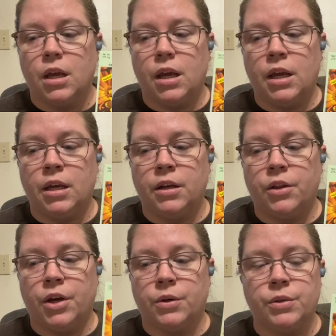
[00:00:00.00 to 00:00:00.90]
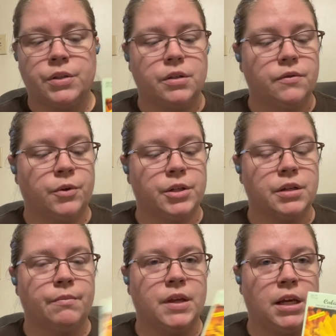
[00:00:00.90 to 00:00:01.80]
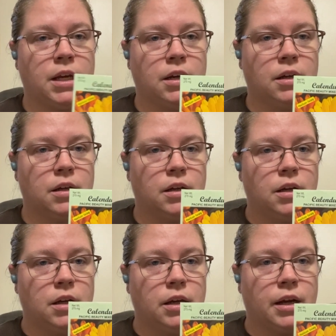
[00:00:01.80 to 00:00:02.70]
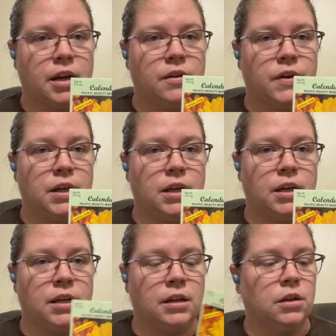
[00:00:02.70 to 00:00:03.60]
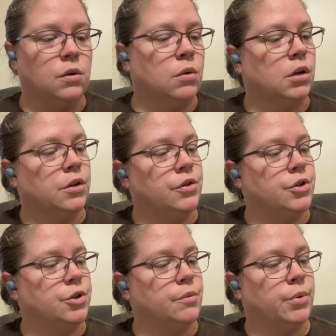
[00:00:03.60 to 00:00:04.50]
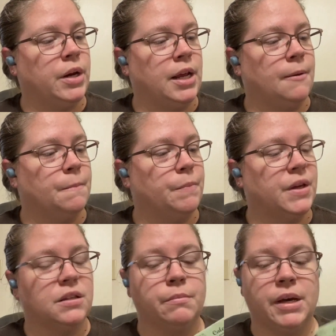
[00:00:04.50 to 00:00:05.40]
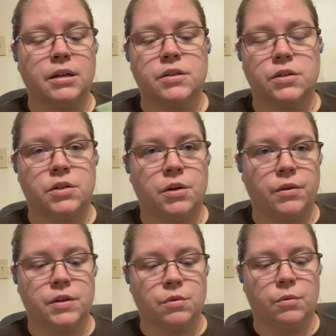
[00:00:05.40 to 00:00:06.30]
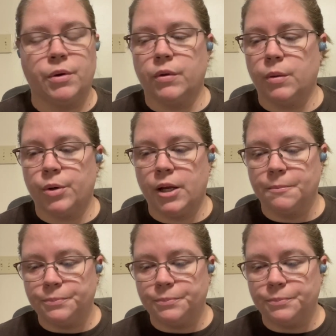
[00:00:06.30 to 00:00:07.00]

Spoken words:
in those for something kind of a yellow orange pretty. It's a mix, so this one will be really pretty.